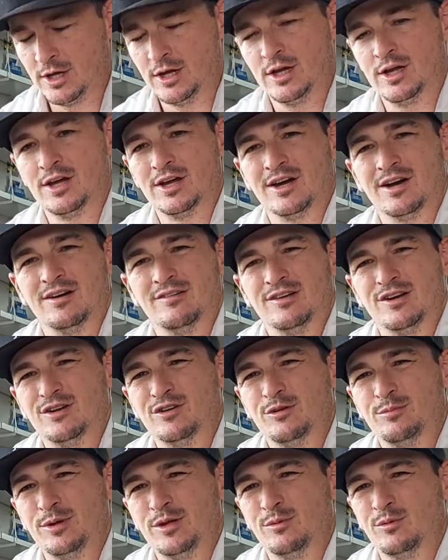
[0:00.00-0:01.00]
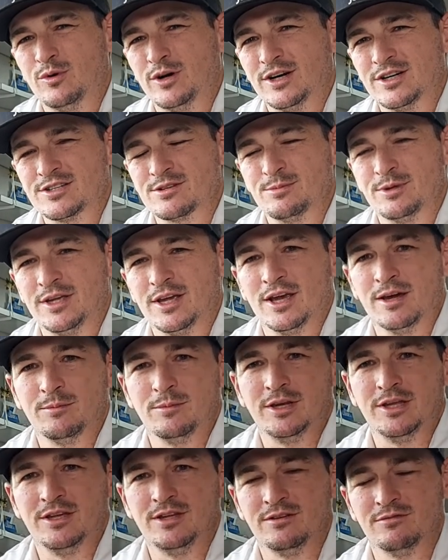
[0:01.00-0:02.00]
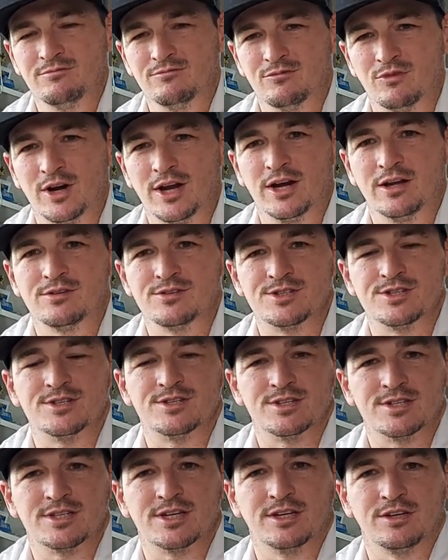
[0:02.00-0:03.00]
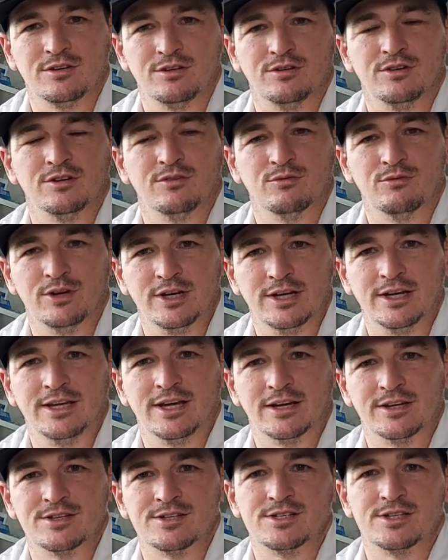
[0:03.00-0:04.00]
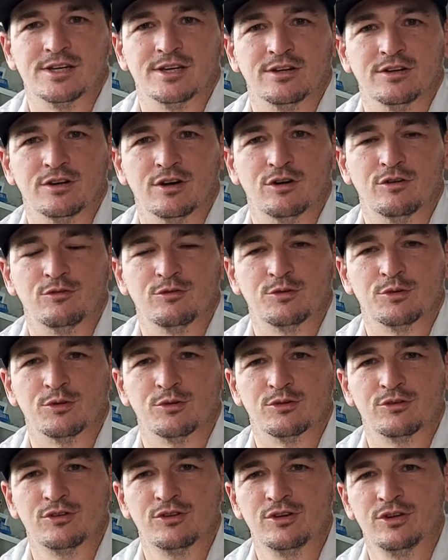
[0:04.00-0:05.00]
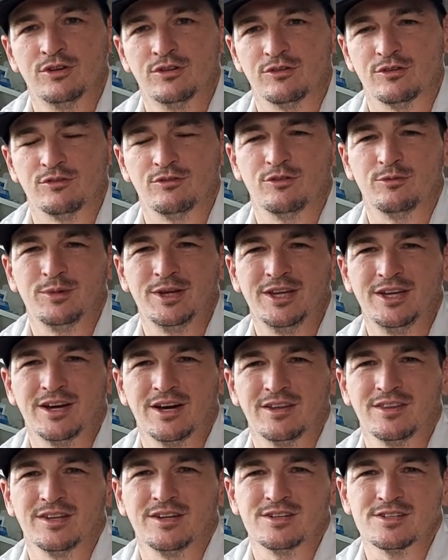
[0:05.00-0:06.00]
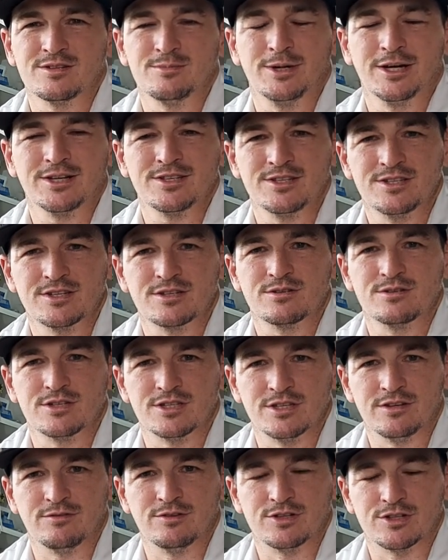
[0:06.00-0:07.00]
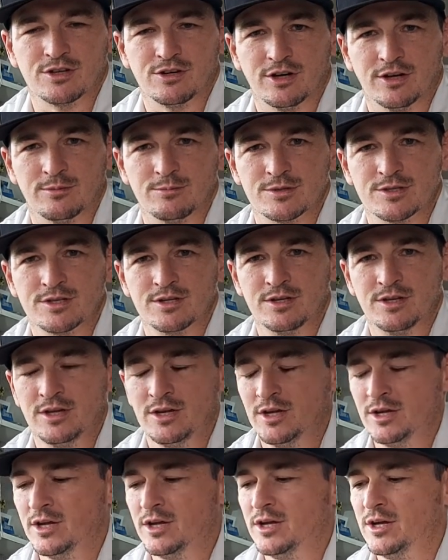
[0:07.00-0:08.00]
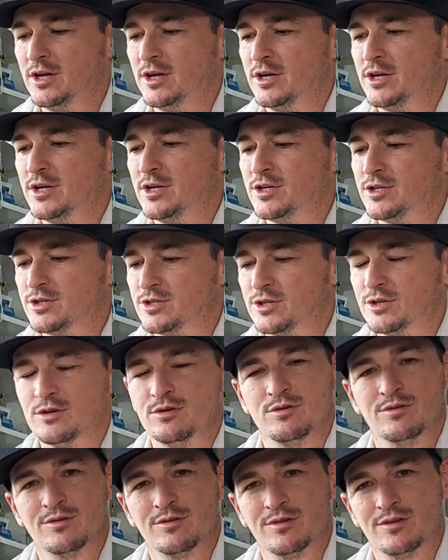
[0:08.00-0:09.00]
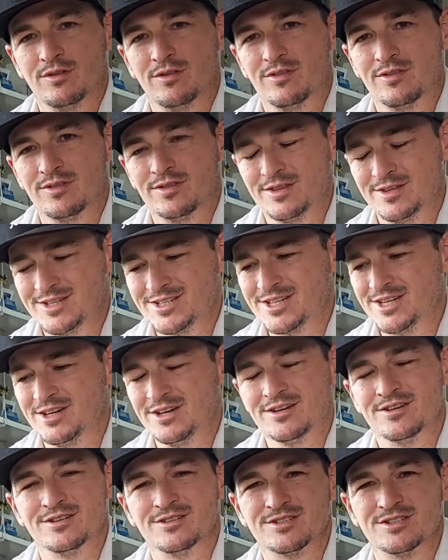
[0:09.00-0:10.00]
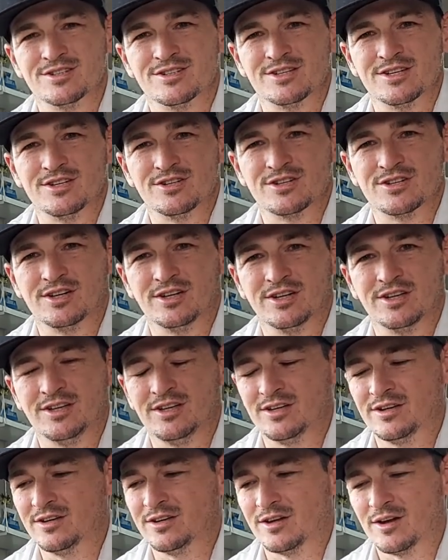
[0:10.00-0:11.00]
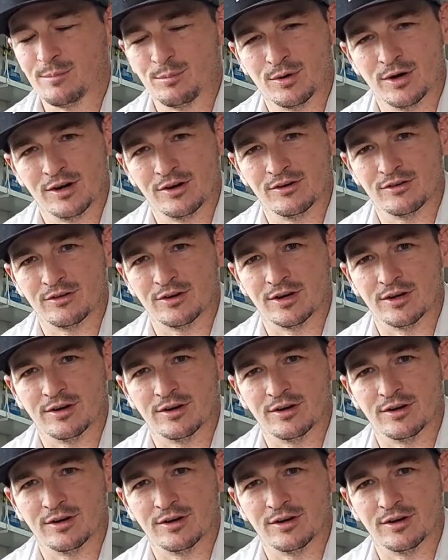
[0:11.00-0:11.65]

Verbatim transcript: I have a lot of people ask me how many rounds does it take you to really understand a golf course? So for me, I think it's about six or seven times. So this here is essentially a practice round.